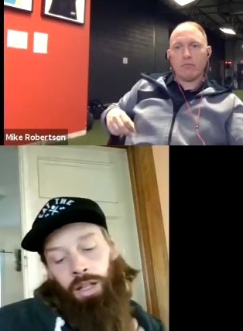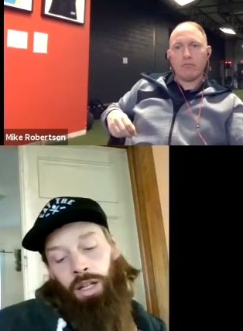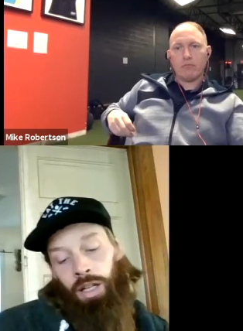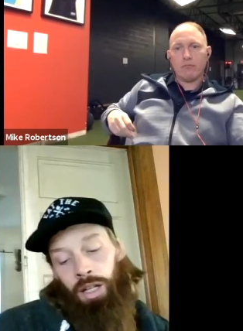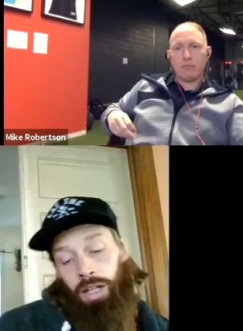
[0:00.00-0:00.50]

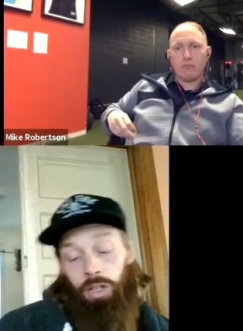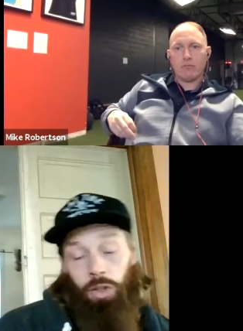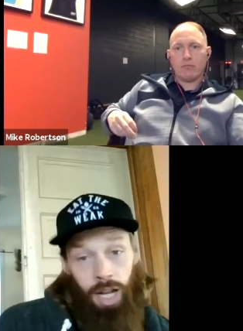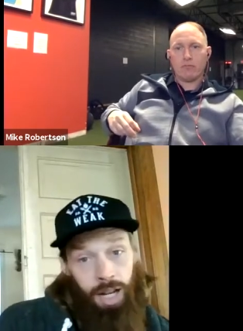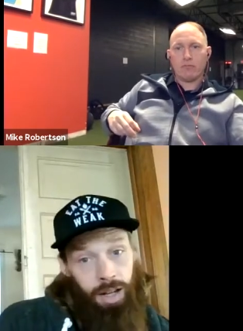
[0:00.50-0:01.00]
Speaker 1: and you
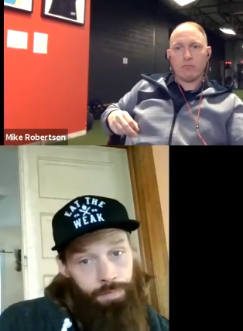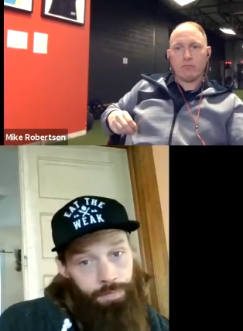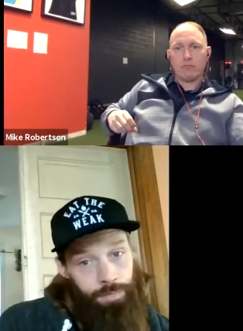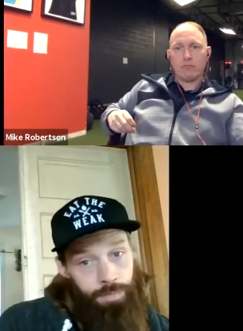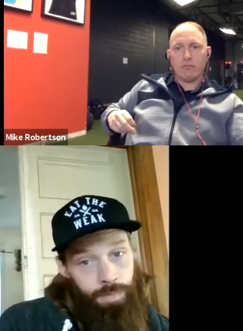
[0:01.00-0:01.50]
kind of,
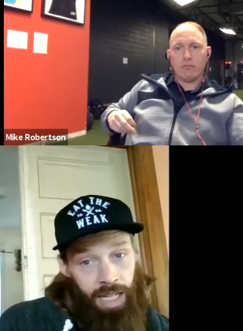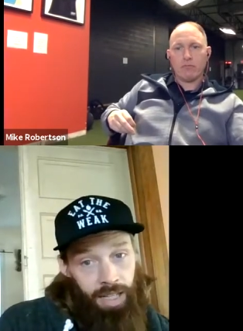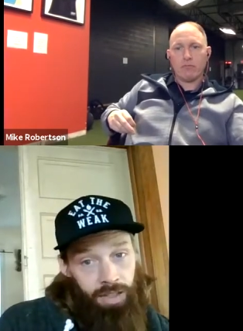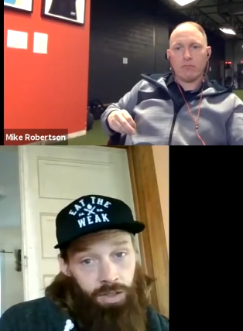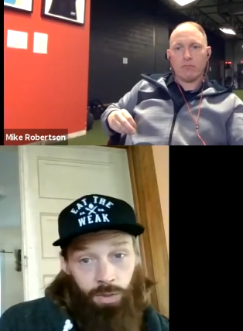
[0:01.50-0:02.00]
I
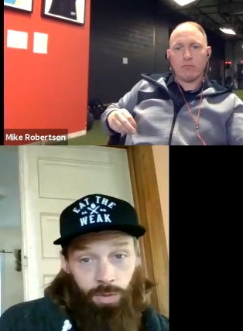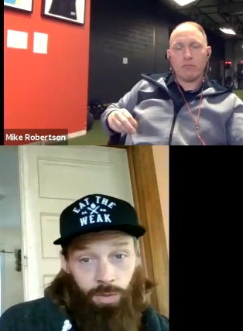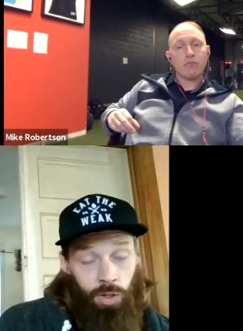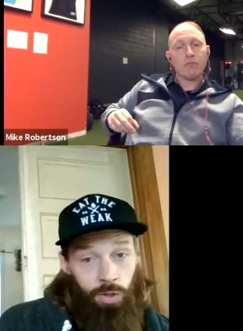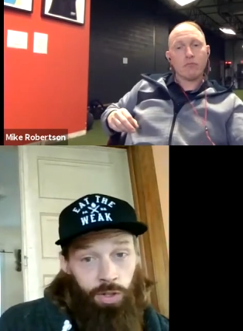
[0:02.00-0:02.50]
guess you
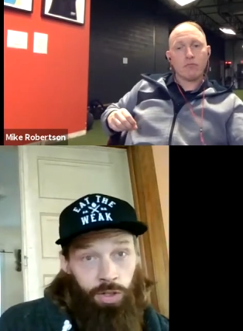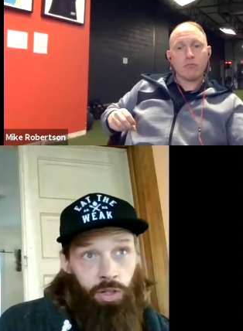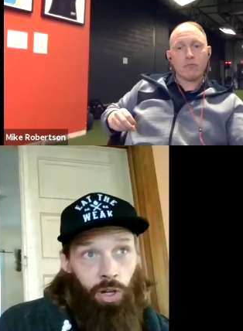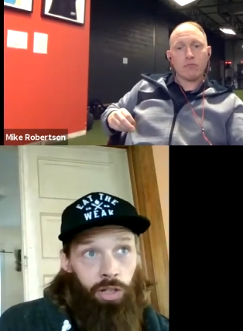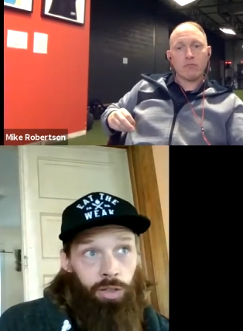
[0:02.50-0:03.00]
you just
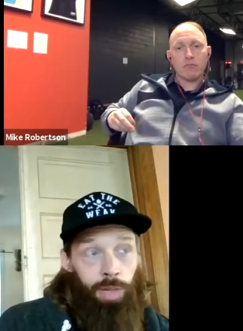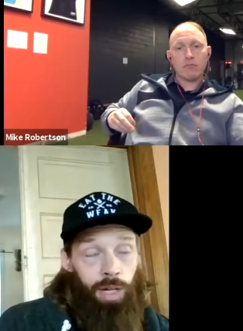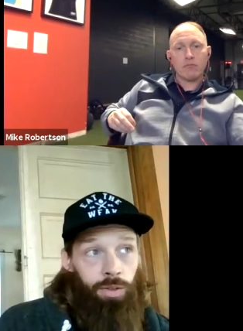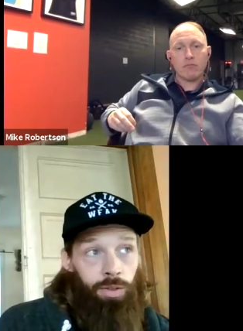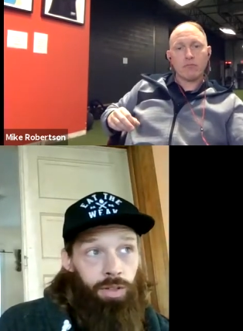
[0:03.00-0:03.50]
talked
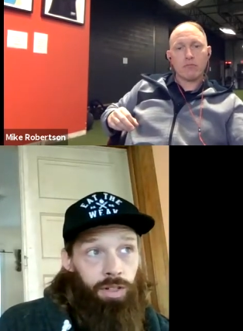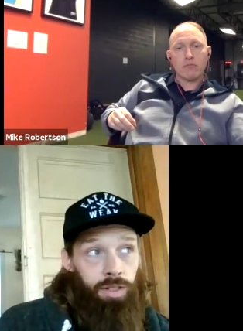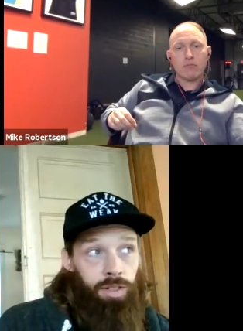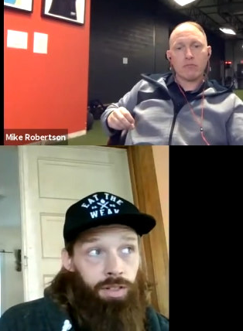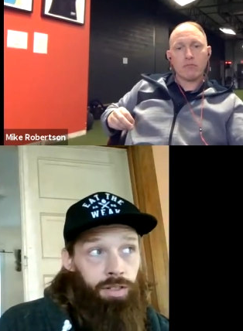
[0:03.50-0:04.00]
about,
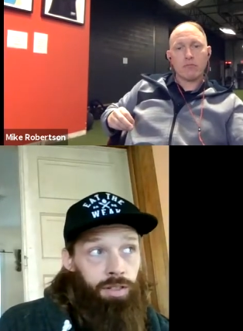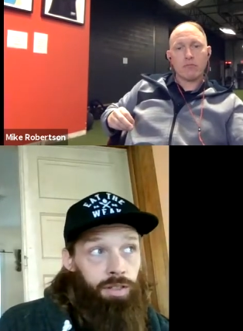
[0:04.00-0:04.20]
uh,